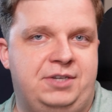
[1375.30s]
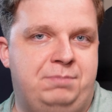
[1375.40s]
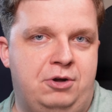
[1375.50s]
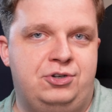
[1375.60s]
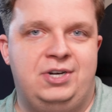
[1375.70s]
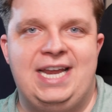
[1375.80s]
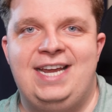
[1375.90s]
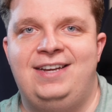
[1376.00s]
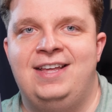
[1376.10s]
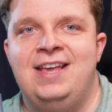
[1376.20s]
exposure,
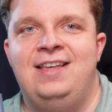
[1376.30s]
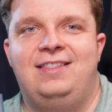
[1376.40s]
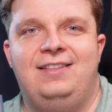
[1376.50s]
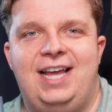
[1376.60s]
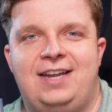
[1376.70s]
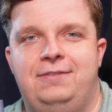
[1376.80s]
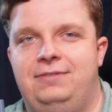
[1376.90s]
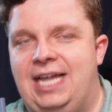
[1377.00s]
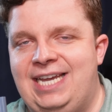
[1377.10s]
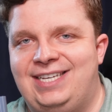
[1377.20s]
and the lack
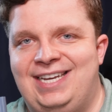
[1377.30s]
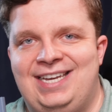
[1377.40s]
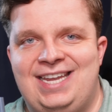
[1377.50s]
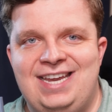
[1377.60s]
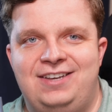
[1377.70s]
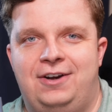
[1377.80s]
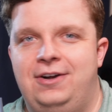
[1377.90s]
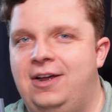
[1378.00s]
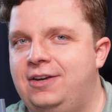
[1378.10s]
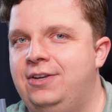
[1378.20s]
of light and heat are
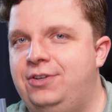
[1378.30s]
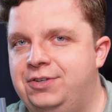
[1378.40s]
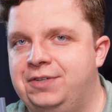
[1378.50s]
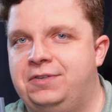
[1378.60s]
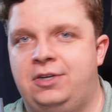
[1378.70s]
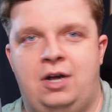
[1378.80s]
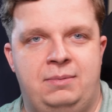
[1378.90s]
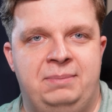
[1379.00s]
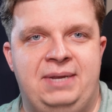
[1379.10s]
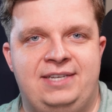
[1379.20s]
not conducive to
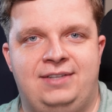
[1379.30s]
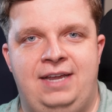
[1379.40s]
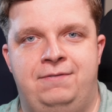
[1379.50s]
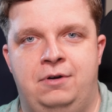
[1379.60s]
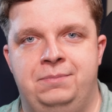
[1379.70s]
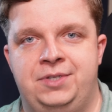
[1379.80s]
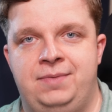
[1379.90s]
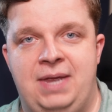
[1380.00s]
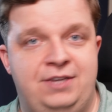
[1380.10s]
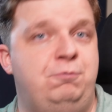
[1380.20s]
carbon-based life forms
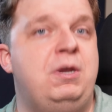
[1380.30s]
as